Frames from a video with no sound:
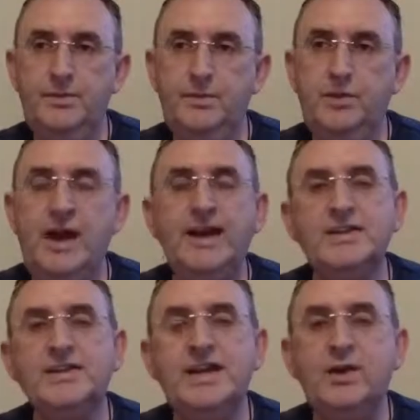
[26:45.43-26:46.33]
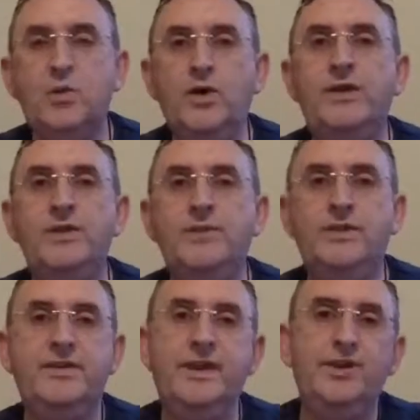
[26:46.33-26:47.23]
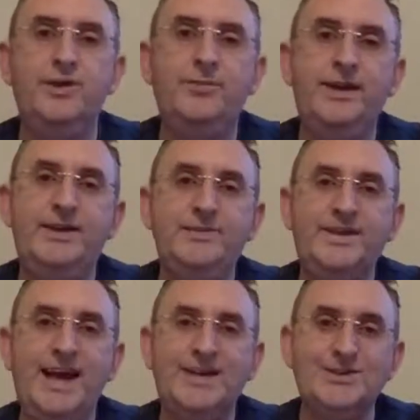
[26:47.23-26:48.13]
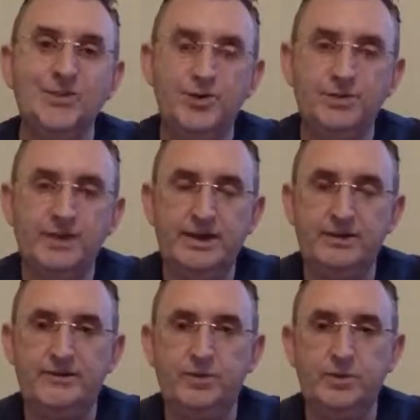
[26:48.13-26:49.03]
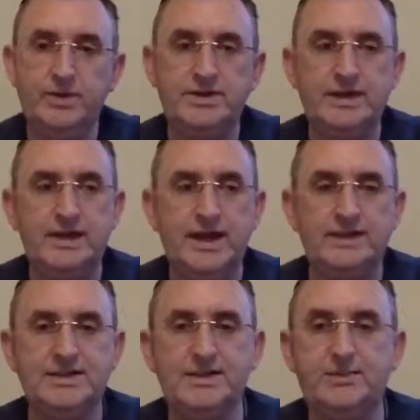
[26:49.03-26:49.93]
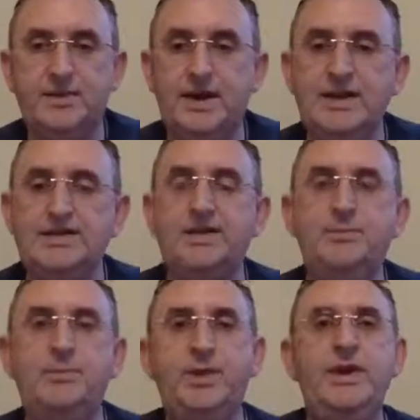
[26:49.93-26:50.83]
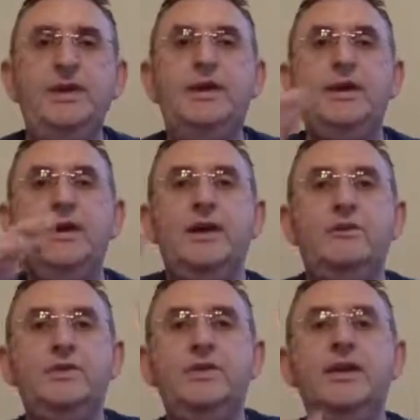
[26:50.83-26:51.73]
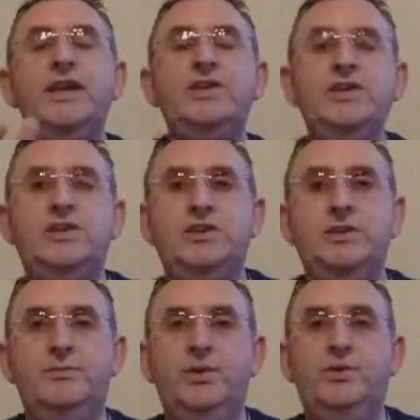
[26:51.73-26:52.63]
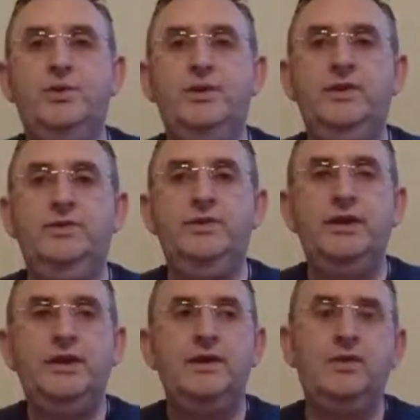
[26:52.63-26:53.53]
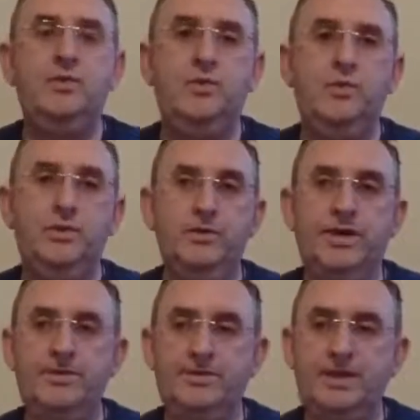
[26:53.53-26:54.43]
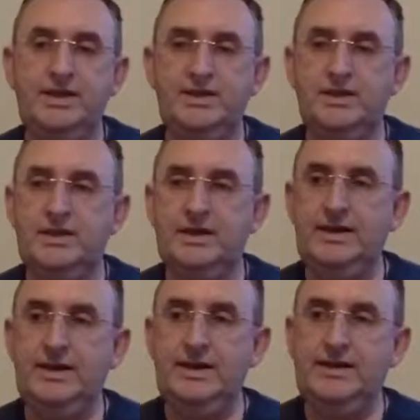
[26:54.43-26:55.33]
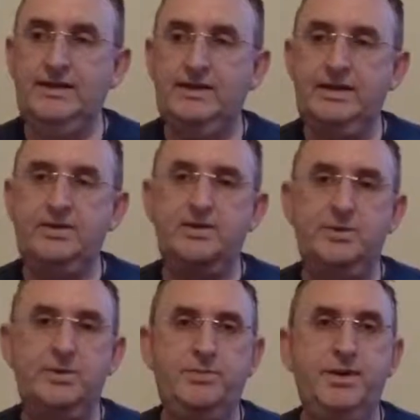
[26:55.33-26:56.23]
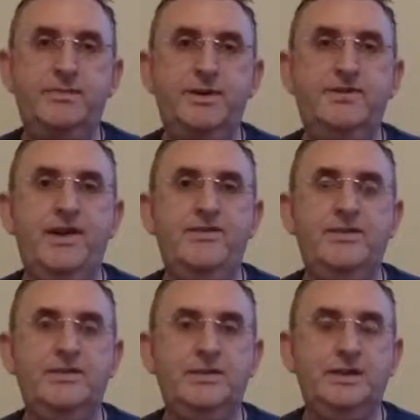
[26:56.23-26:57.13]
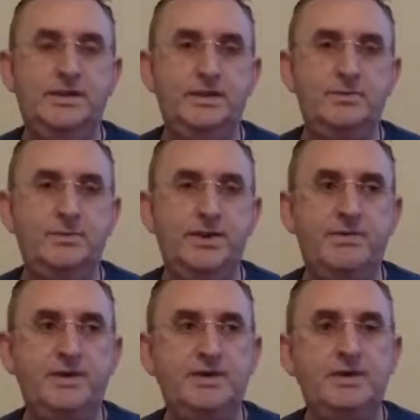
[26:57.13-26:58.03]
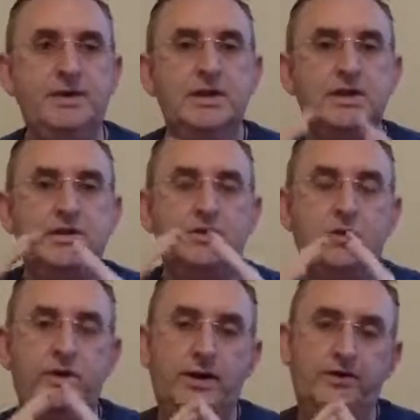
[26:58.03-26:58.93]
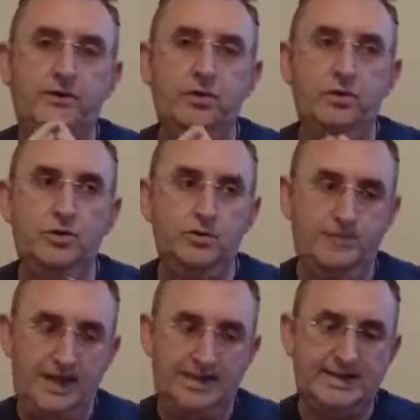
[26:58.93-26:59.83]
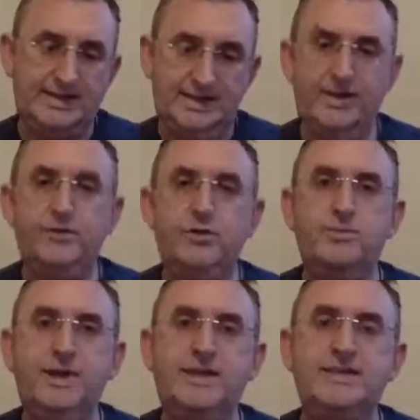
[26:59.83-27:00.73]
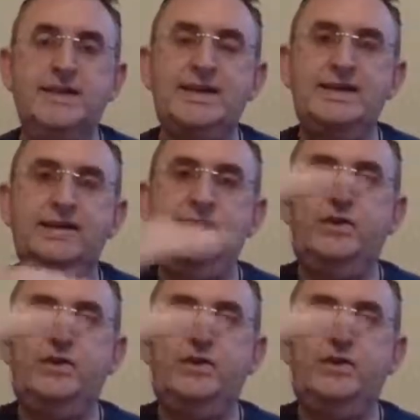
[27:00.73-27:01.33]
you can't just take one of them and think you're being obsessed or you're being influenced. There has to be a relationship between them. When I'm teaching, I teach about a pyramid of evidence. I teach about pyramids. So if you basically have your base layer and